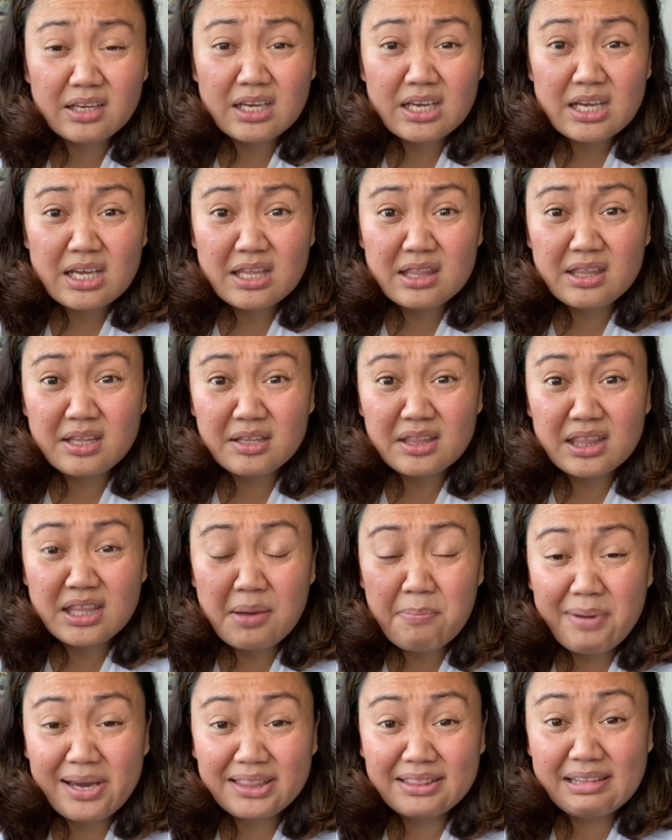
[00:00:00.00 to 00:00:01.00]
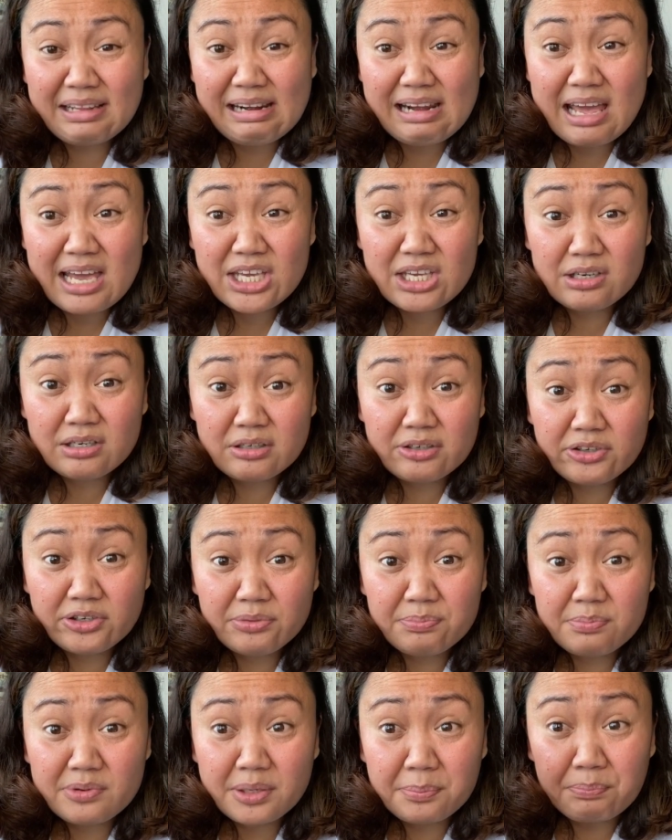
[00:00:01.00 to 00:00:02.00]
they might delay
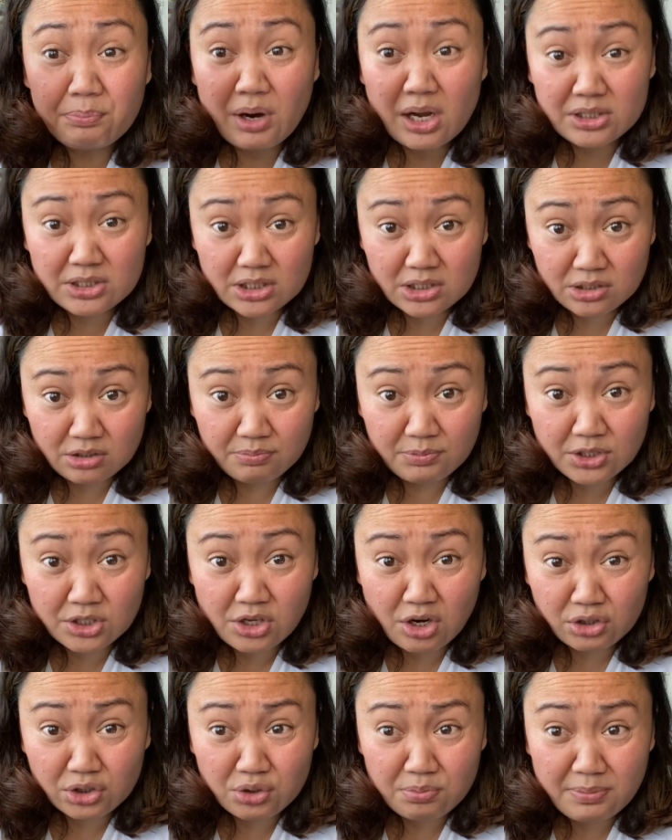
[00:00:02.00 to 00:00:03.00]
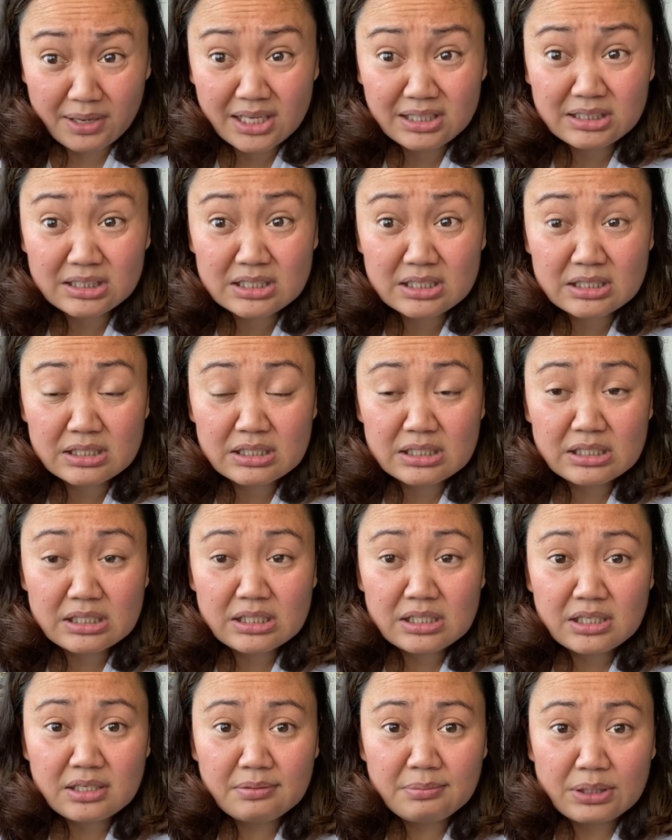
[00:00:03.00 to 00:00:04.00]
the process of the documents,
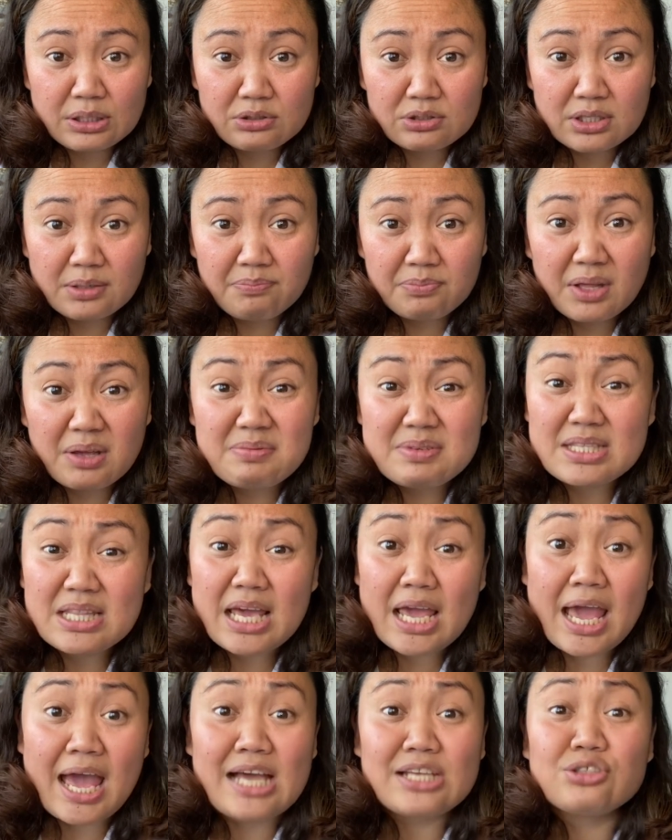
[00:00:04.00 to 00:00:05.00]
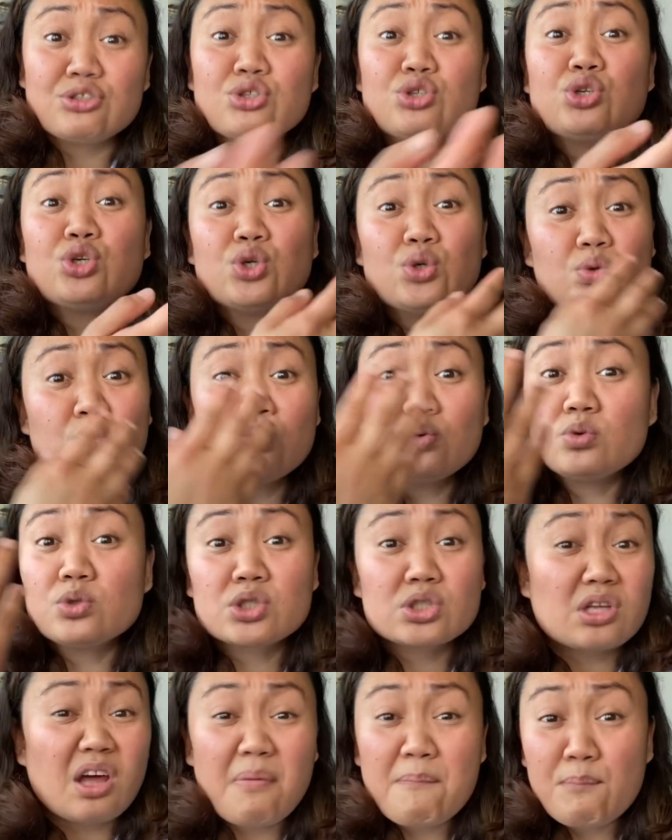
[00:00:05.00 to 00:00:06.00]
because sometimes they ask you
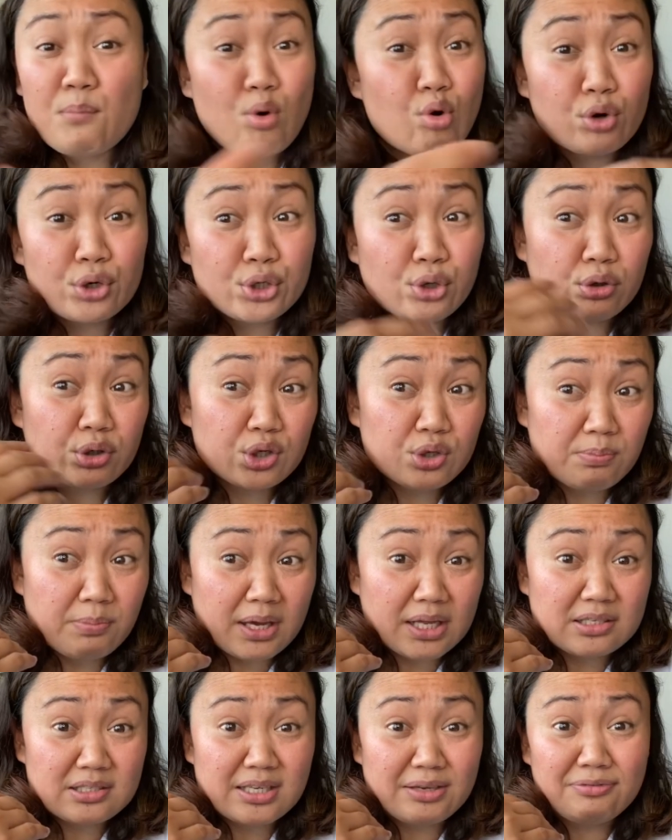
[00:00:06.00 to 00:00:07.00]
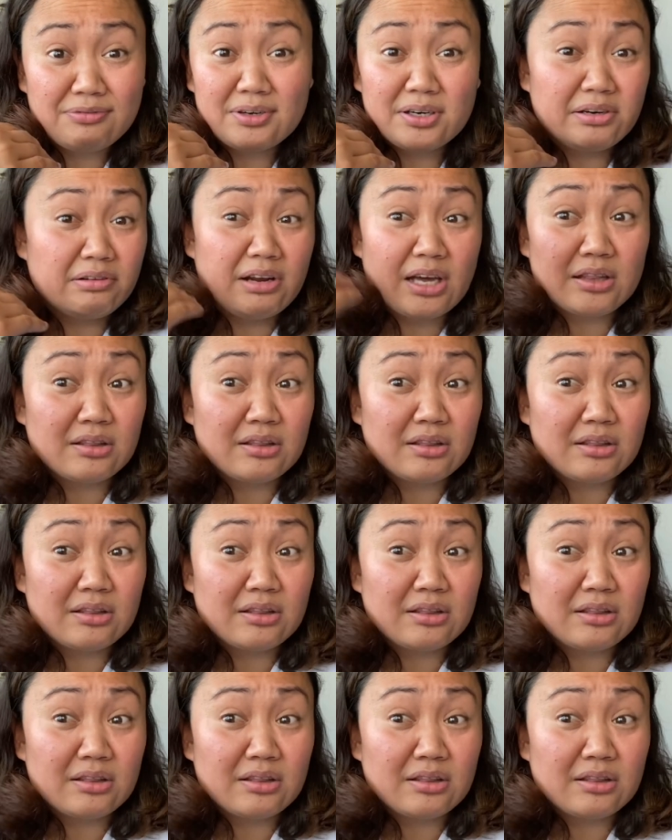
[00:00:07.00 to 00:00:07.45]
some more documents if they're not